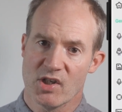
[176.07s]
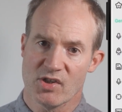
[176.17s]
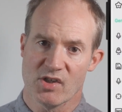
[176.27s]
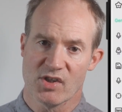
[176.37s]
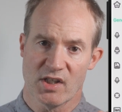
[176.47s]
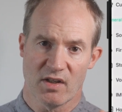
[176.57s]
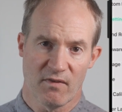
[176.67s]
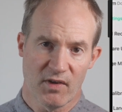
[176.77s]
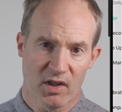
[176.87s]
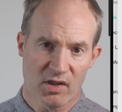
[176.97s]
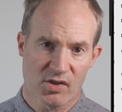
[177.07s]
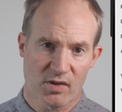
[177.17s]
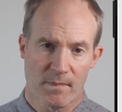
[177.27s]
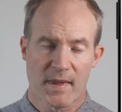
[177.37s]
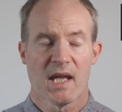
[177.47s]
distance setting
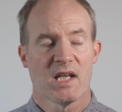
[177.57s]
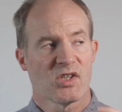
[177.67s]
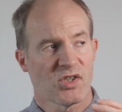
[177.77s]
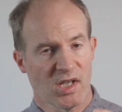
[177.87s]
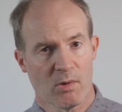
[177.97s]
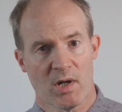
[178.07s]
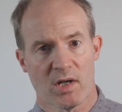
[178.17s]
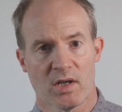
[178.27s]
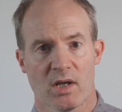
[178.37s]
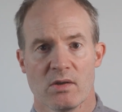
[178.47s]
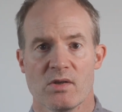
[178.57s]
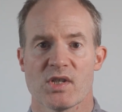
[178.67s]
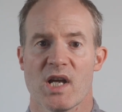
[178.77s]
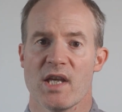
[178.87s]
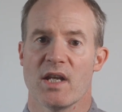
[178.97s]
first, seeing where it
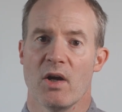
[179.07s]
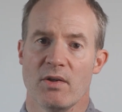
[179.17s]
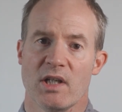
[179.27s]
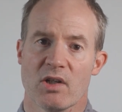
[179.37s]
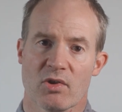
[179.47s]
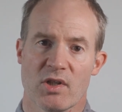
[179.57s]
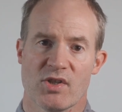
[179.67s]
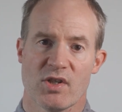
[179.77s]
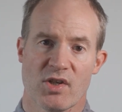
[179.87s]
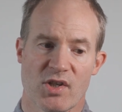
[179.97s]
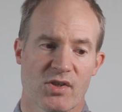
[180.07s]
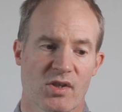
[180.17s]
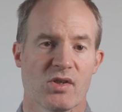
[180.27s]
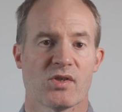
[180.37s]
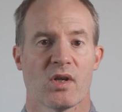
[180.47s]
goes and then only increasing the
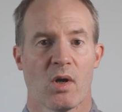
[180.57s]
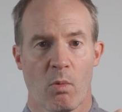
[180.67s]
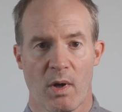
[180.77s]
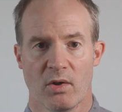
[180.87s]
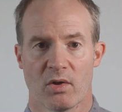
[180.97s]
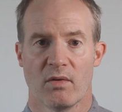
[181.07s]
distance when you're